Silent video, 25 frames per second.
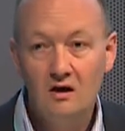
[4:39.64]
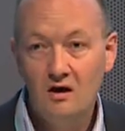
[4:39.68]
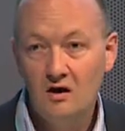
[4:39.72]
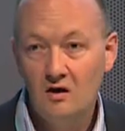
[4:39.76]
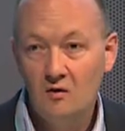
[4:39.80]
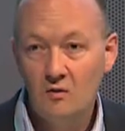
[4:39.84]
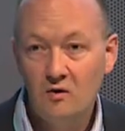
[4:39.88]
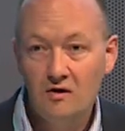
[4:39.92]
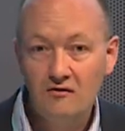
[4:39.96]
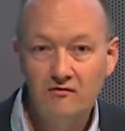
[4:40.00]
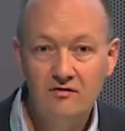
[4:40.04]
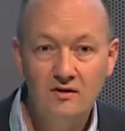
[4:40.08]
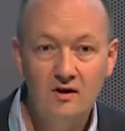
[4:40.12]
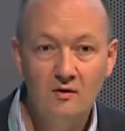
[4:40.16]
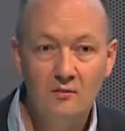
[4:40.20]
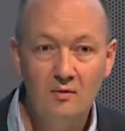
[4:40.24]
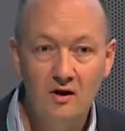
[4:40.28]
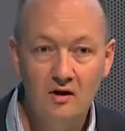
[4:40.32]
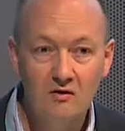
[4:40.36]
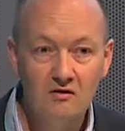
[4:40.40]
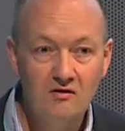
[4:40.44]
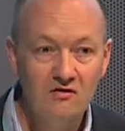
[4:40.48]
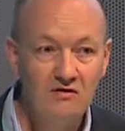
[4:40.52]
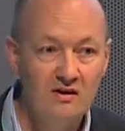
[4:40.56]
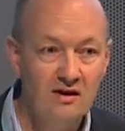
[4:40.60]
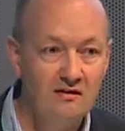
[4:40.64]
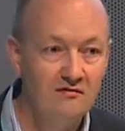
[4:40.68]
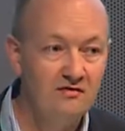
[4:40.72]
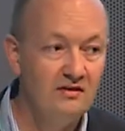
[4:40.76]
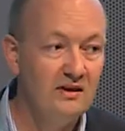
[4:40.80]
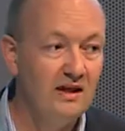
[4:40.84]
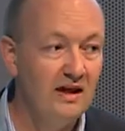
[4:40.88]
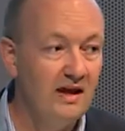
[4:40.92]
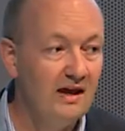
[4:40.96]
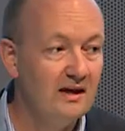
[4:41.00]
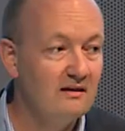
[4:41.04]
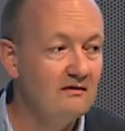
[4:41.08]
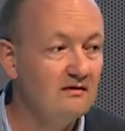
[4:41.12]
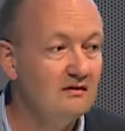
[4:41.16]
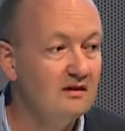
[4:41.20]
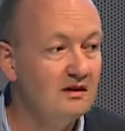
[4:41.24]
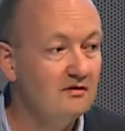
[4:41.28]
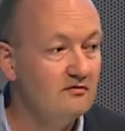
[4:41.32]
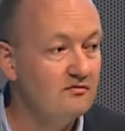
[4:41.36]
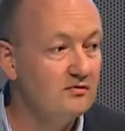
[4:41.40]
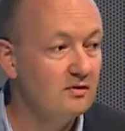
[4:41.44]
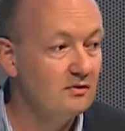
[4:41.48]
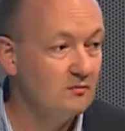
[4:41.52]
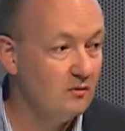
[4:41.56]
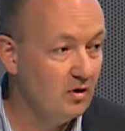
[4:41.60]
roughly about 7-8
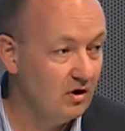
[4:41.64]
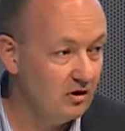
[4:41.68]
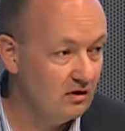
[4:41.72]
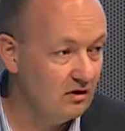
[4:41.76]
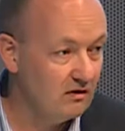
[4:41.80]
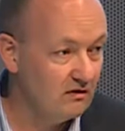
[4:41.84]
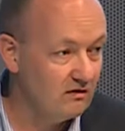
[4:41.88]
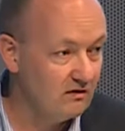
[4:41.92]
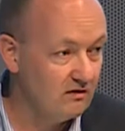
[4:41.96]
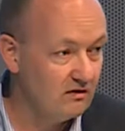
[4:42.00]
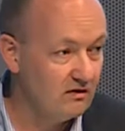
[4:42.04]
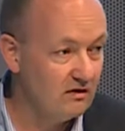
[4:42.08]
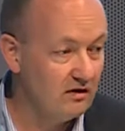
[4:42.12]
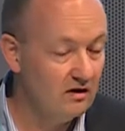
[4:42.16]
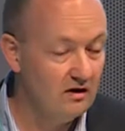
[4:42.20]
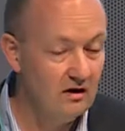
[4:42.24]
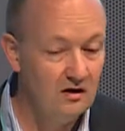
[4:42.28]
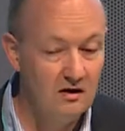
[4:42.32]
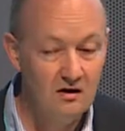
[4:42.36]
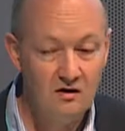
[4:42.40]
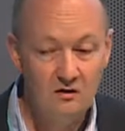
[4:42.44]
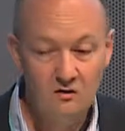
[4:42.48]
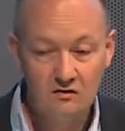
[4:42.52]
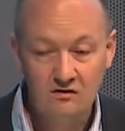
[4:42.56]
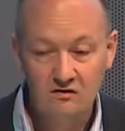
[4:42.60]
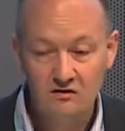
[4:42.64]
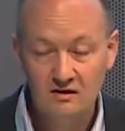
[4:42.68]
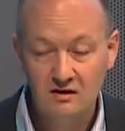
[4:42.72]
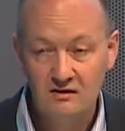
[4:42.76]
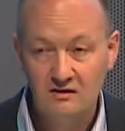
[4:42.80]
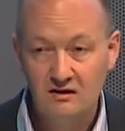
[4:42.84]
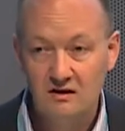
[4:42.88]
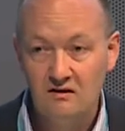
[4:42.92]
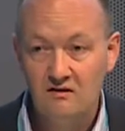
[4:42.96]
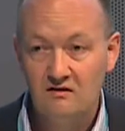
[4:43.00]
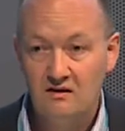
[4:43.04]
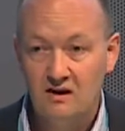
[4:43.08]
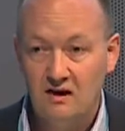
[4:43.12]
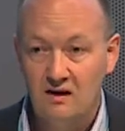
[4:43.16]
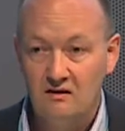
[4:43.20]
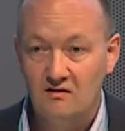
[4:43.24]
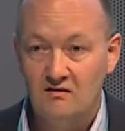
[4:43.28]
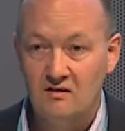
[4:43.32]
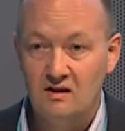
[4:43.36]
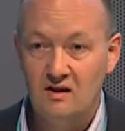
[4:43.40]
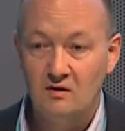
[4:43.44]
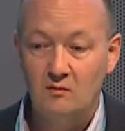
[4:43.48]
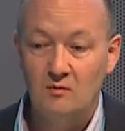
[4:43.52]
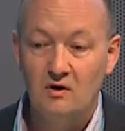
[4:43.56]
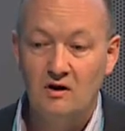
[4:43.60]
different models on CT scans
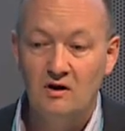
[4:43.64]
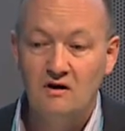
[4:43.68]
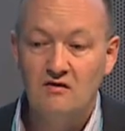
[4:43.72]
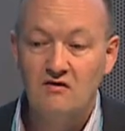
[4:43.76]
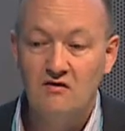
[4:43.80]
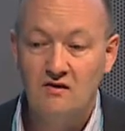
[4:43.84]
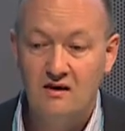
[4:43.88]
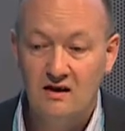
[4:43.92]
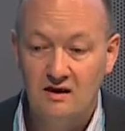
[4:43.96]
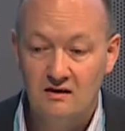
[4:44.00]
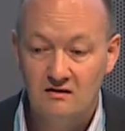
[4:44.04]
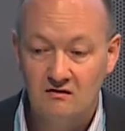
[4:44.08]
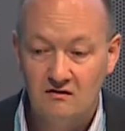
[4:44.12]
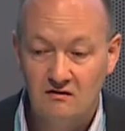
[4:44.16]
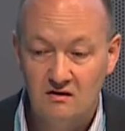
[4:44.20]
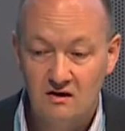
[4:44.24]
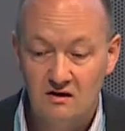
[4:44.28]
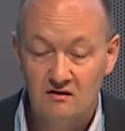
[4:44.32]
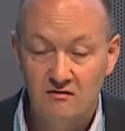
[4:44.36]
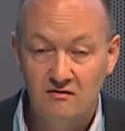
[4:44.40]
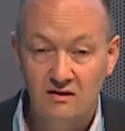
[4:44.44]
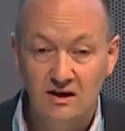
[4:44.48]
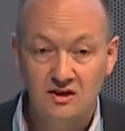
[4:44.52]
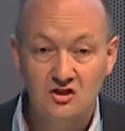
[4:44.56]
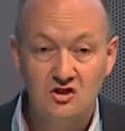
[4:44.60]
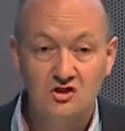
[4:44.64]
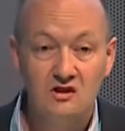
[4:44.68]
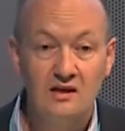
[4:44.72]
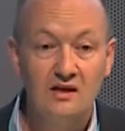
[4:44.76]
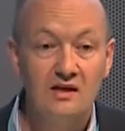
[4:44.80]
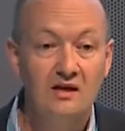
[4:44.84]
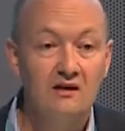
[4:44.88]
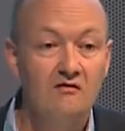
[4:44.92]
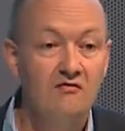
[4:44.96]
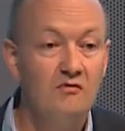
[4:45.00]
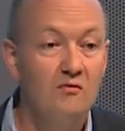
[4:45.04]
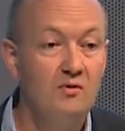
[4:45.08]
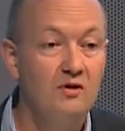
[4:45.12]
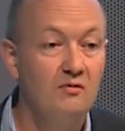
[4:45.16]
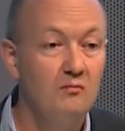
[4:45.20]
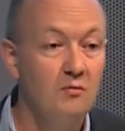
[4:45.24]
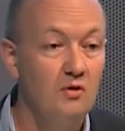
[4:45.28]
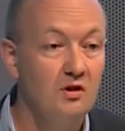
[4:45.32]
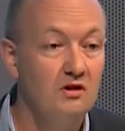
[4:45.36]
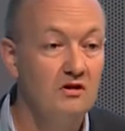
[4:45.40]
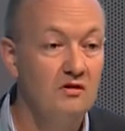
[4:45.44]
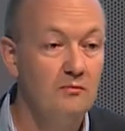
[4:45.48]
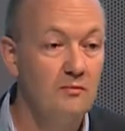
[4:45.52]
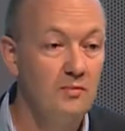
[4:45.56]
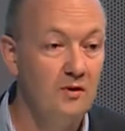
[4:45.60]
and MR scans, eventually even with
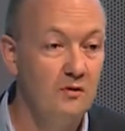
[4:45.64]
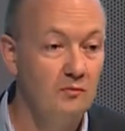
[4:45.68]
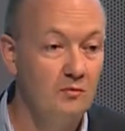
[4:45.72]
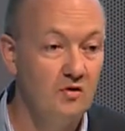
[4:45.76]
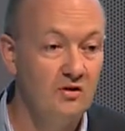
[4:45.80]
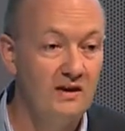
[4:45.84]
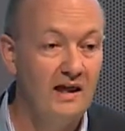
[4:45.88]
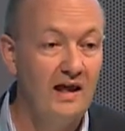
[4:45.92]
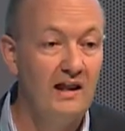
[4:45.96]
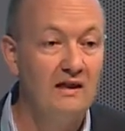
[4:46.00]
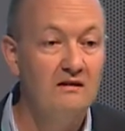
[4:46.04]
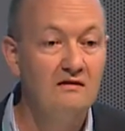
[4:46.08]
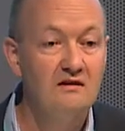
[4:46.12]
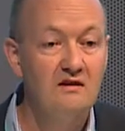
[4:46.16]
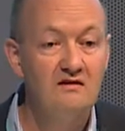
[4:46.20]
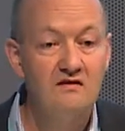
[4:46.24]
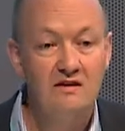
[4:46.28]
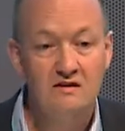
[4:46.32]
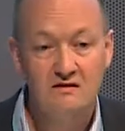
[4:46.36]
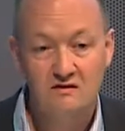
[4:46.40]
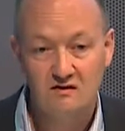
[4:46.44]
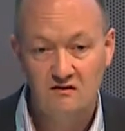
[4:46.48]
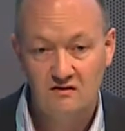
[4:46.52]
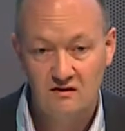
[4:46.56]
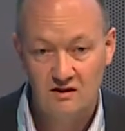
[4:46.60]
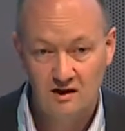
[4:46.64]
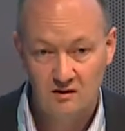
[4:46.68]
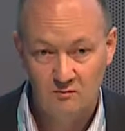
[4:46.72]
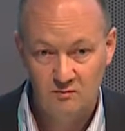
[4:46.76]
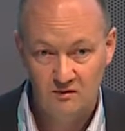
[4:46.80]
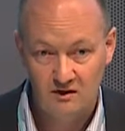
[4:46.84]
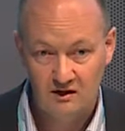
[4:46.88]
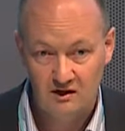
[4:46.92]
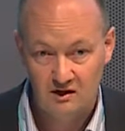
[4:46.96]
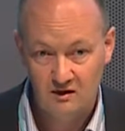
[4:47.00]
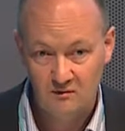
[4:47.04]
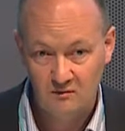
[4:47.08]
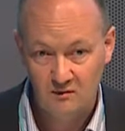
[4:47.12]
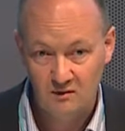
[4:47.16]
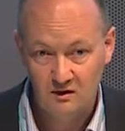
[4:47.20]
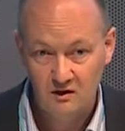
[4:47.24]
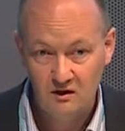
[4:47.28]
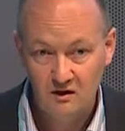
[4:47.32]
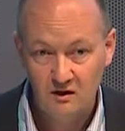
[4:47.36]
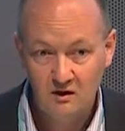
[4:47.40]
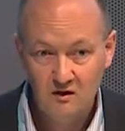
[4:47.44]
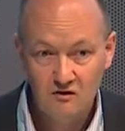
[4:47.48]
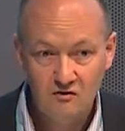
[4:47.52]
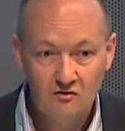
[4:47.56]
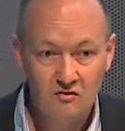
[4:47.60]
multiple modalities at the same time.
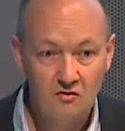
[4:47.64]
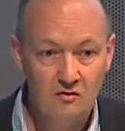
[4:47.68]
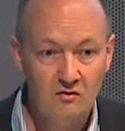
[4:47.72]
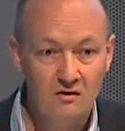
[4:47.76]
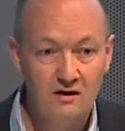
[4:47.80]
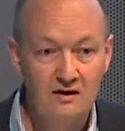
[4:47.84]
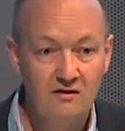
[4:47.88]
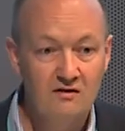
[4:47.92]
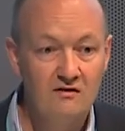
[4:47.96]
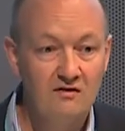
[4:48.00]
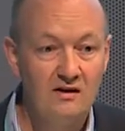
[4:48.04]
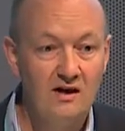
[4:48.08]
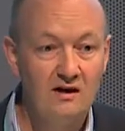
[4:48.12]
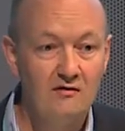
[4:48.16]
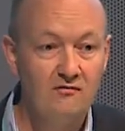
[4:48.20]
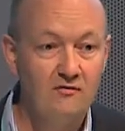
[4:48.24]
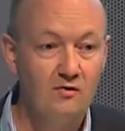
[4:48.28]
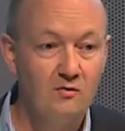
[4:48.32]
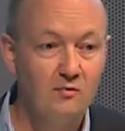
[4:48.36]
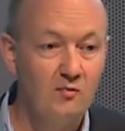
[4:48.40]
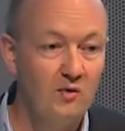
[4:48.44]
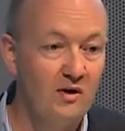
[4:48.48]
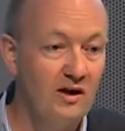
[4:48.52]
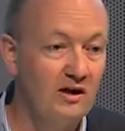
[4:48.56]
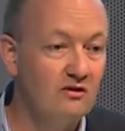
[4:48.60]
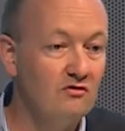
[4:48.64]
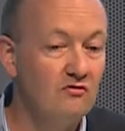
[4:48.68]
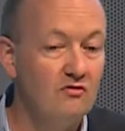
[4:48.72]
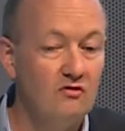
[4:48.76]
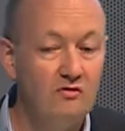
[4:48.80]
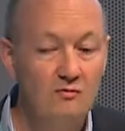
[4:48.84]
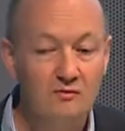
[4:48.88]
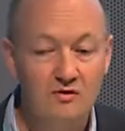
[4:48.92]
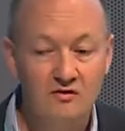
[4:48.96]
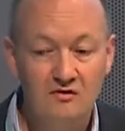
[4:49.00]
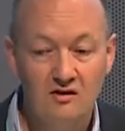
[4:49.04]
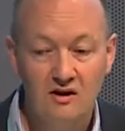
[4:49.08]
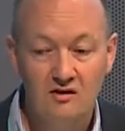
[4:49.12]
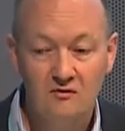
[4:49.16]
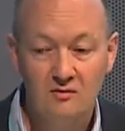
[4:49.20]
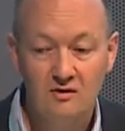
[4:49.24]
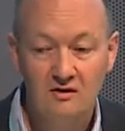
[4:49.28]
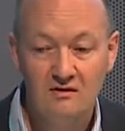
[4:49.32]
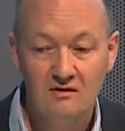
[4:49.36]
So let's say for brain tumors that we